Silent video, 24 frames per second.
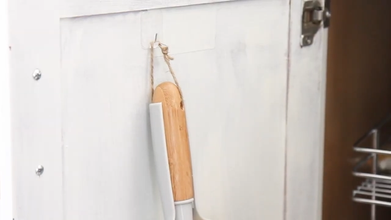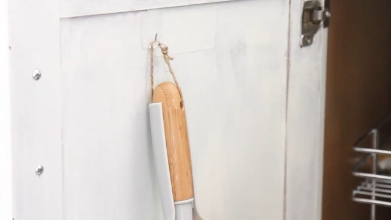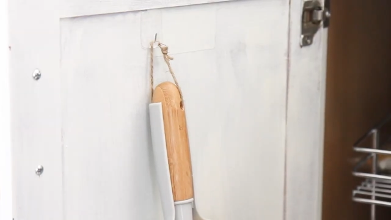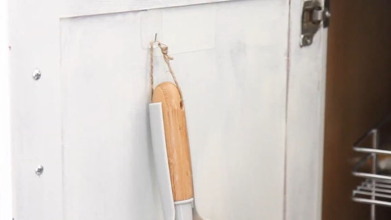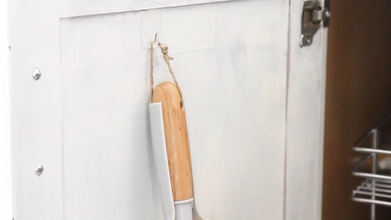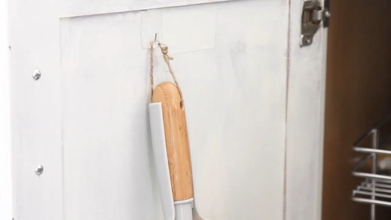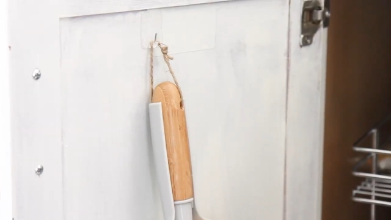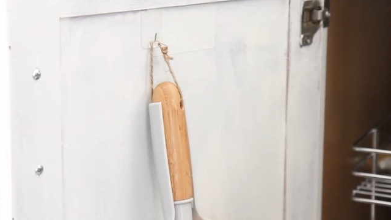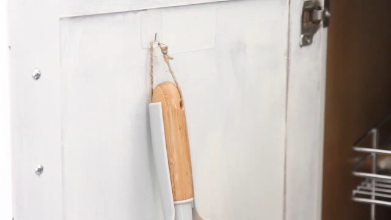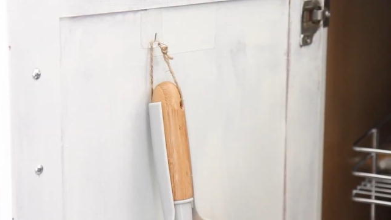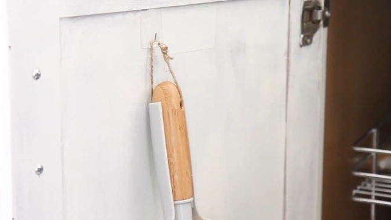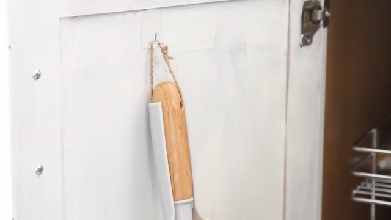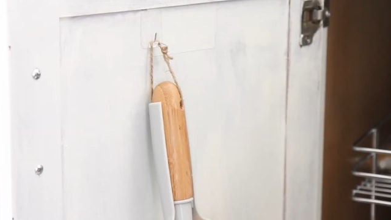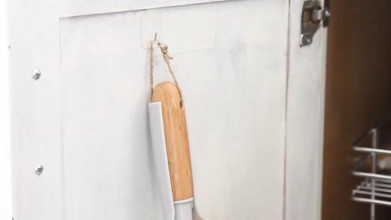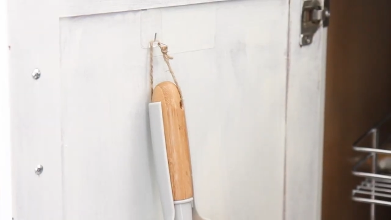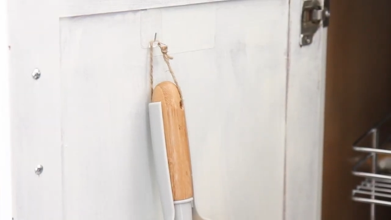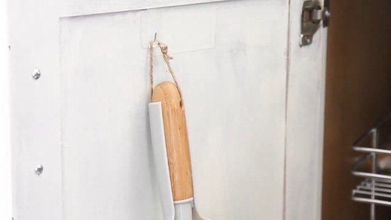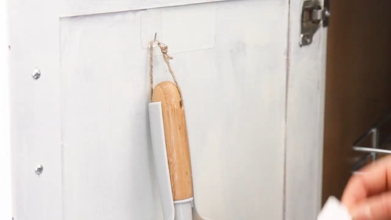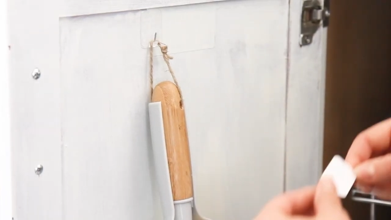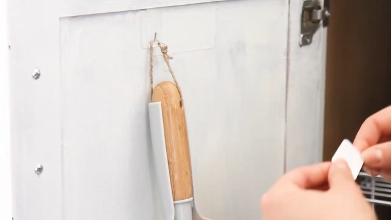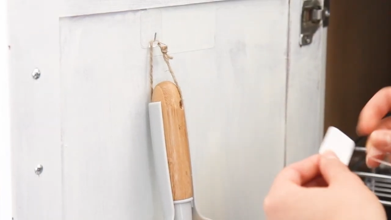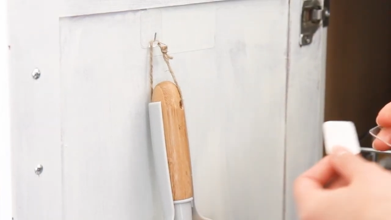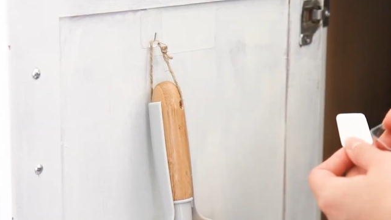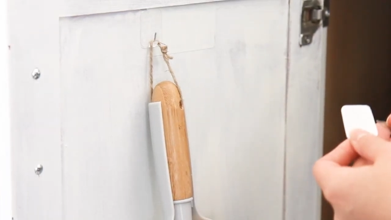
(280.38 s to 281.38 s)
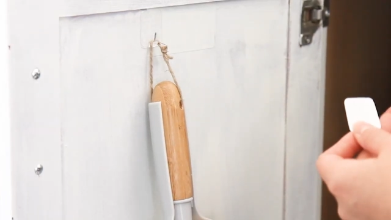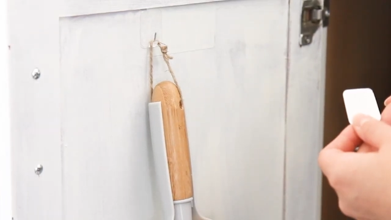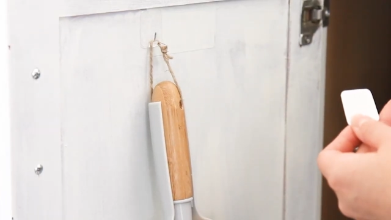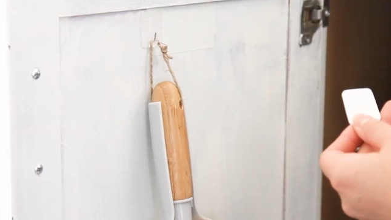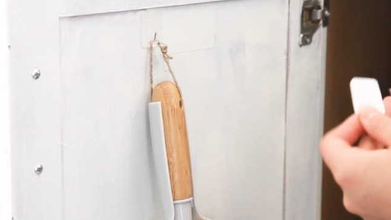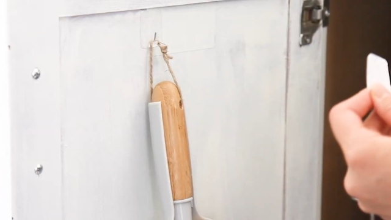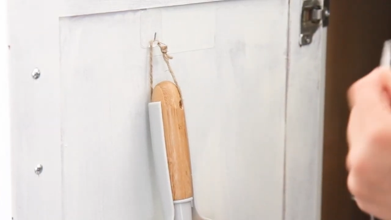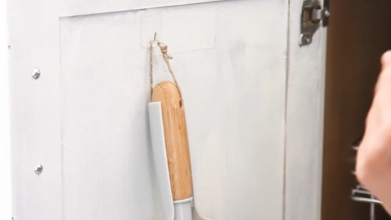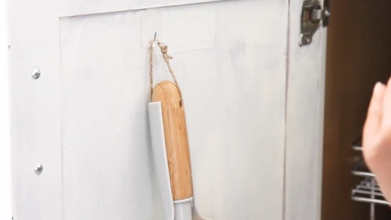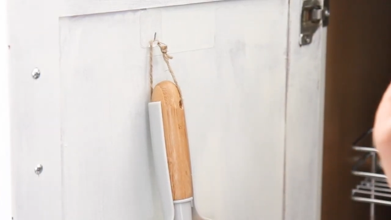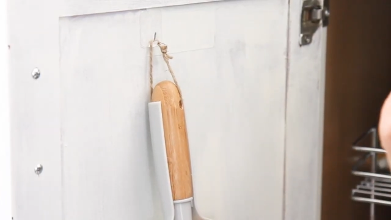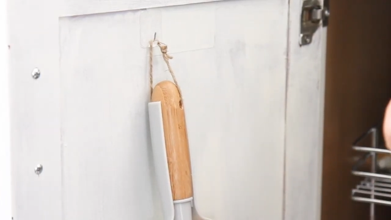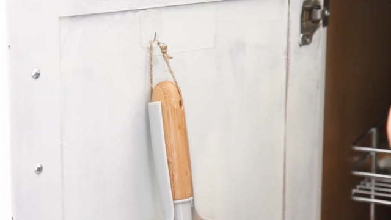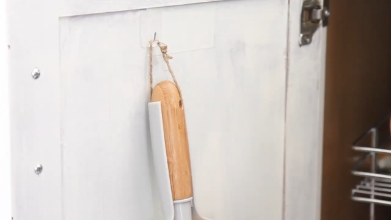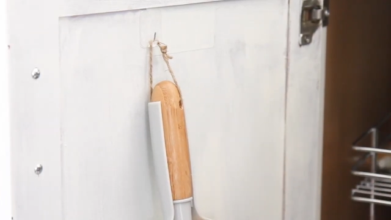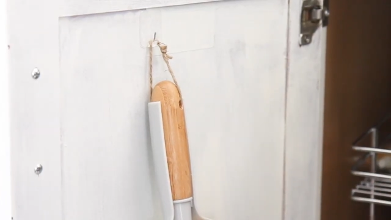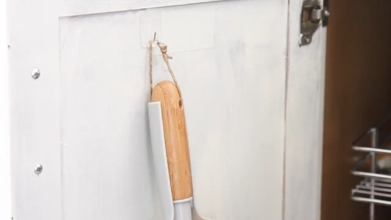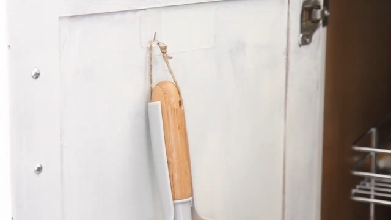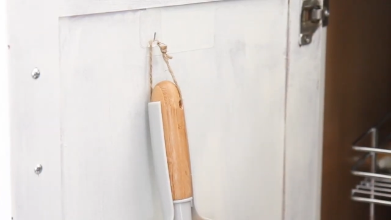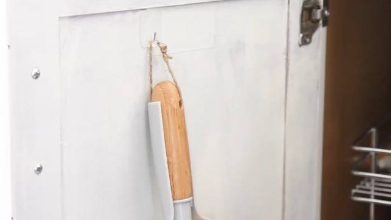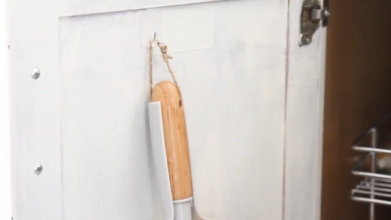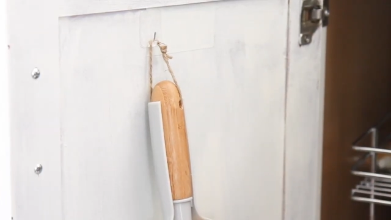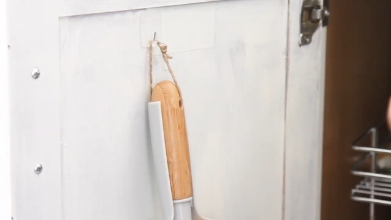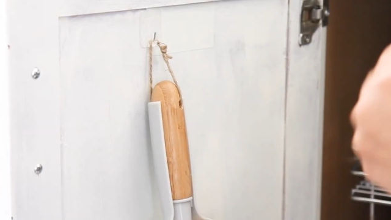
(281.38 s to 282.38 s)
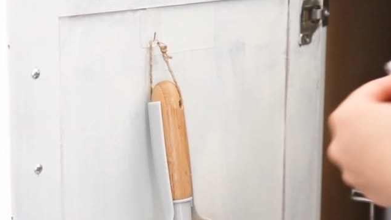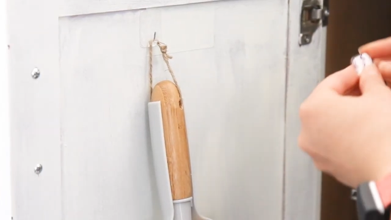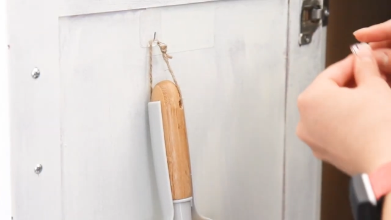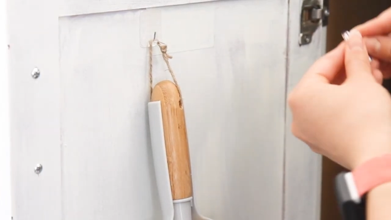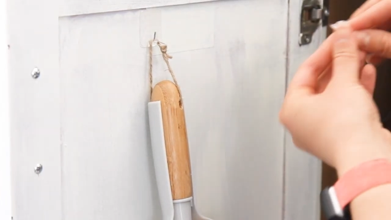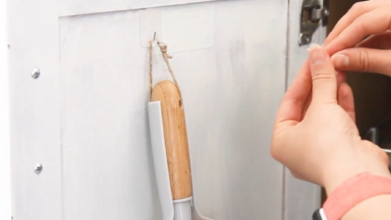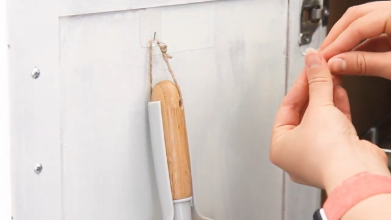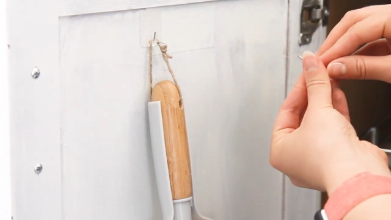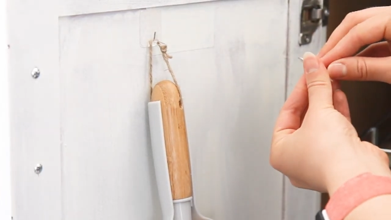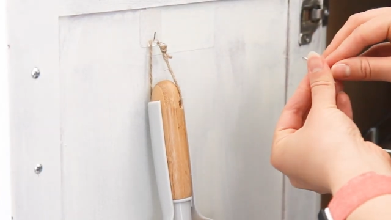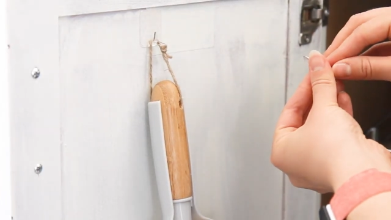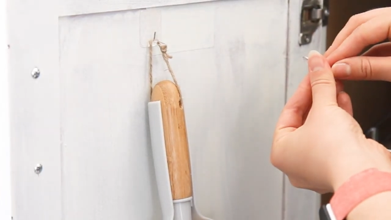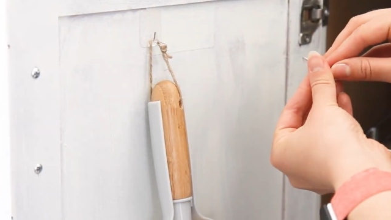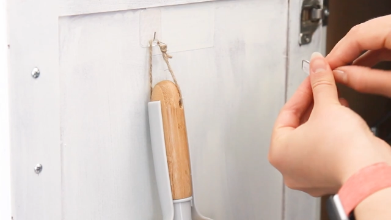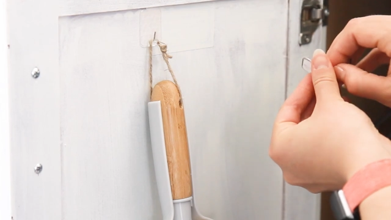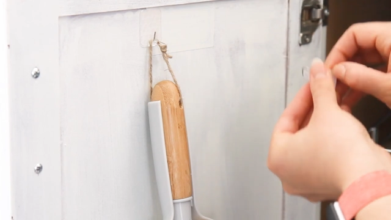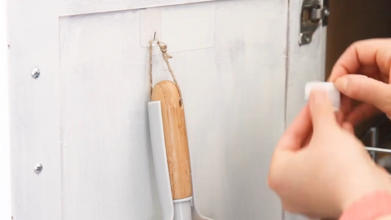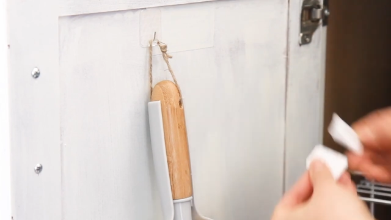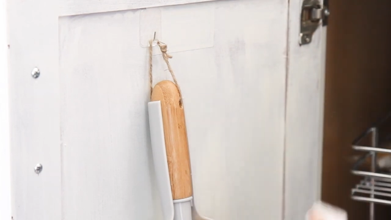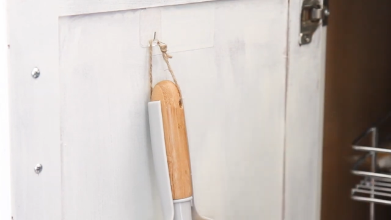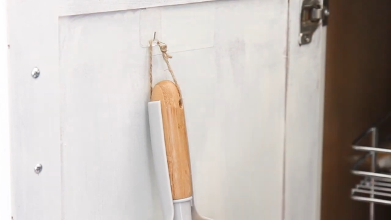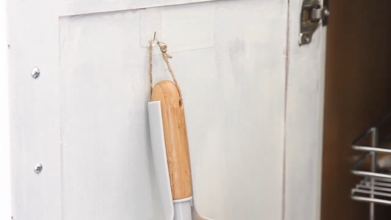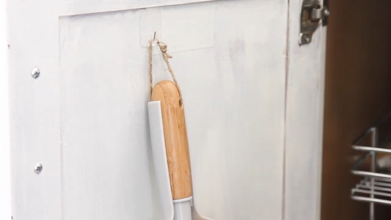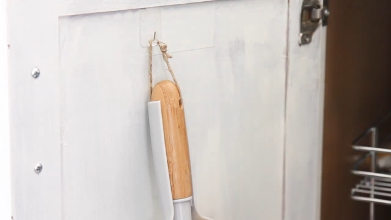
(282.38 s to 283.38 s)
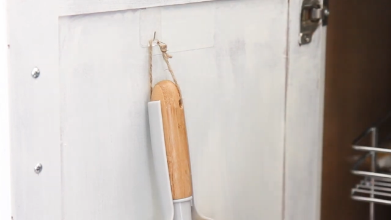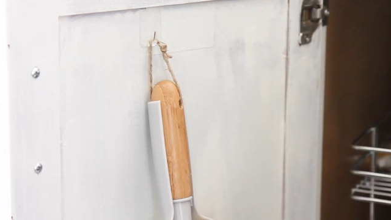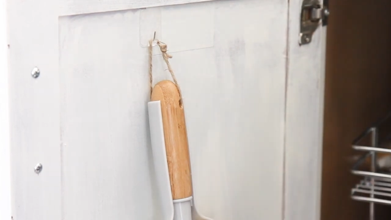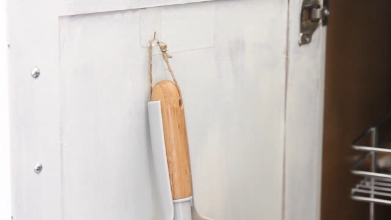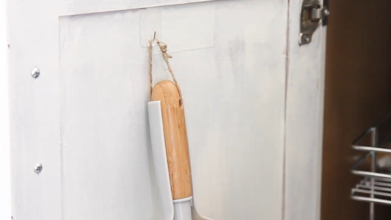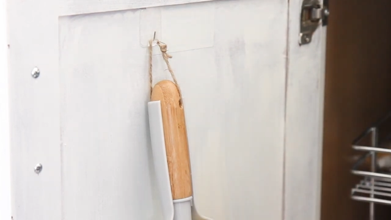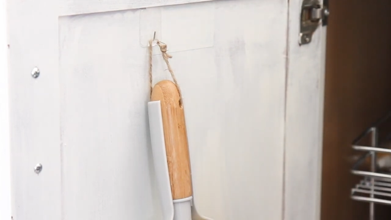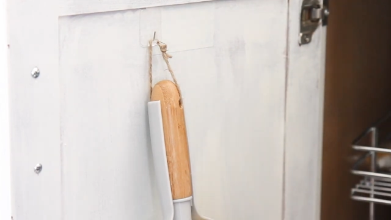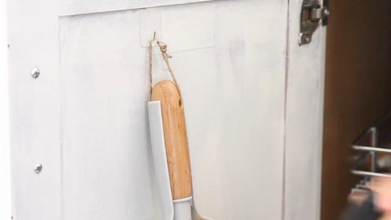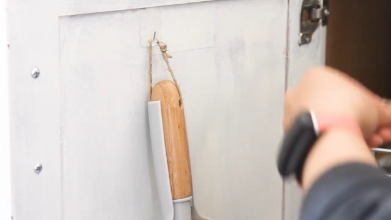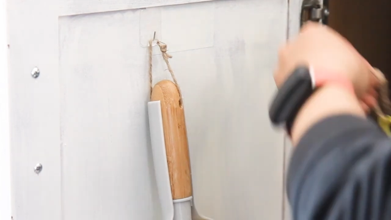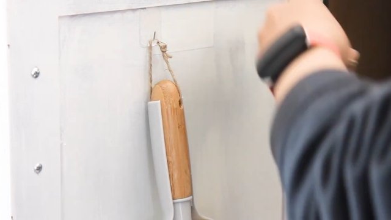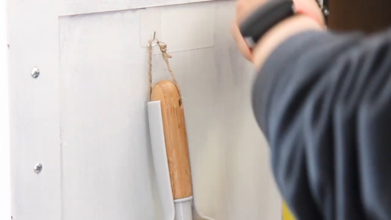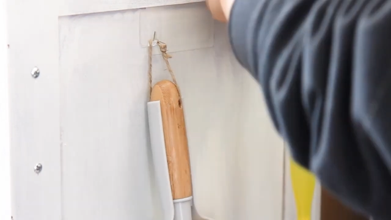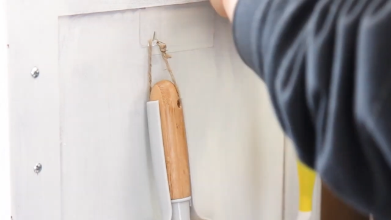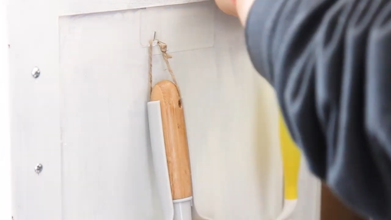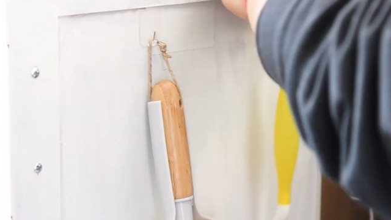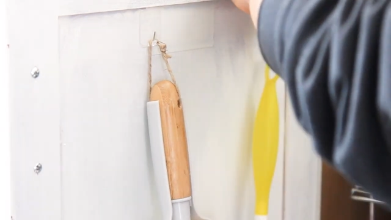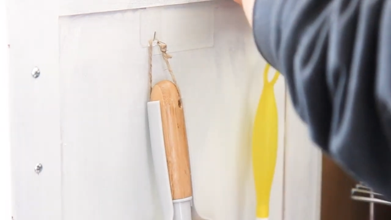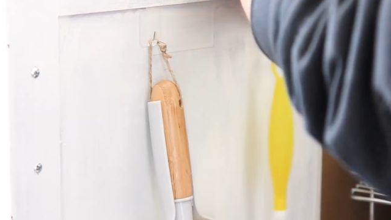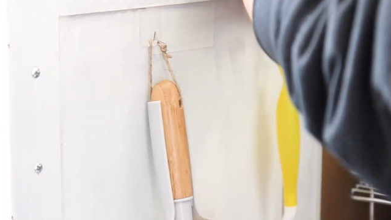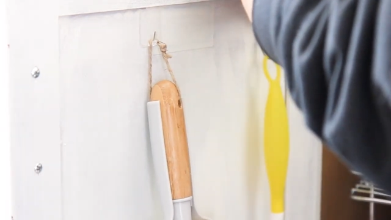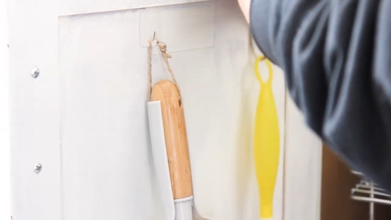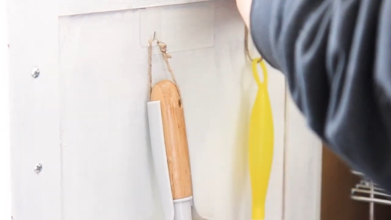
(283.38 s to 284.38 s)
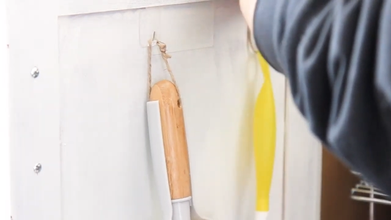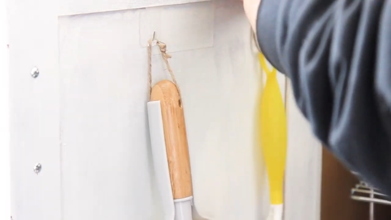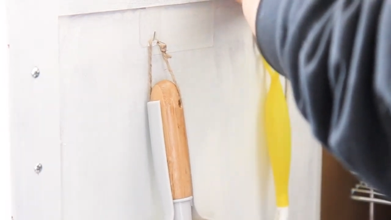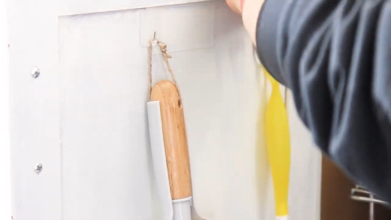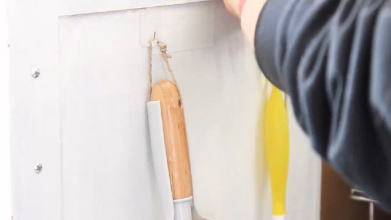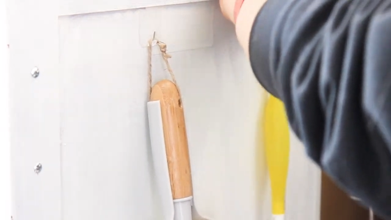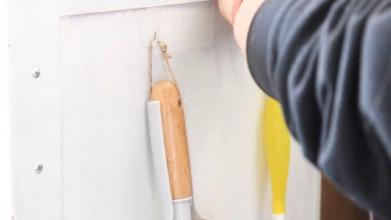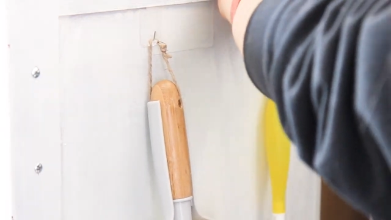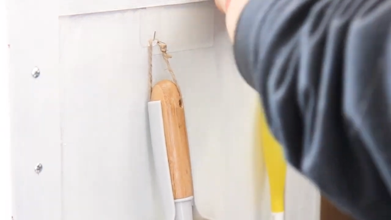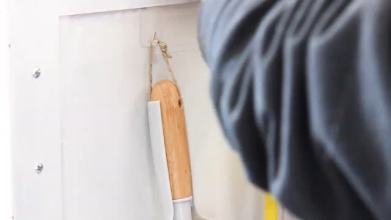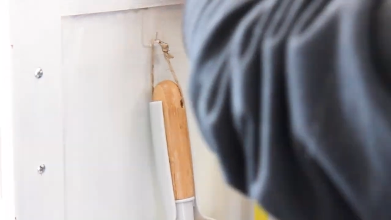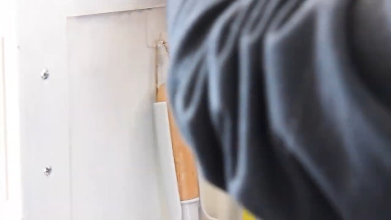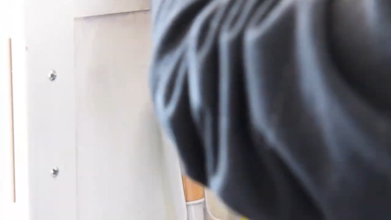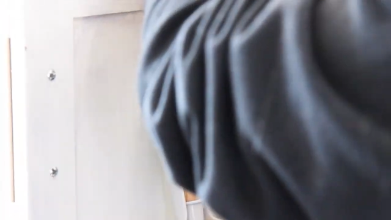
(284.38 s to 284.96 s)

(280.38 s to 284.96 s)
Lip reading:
Nobody's mouth can be seen.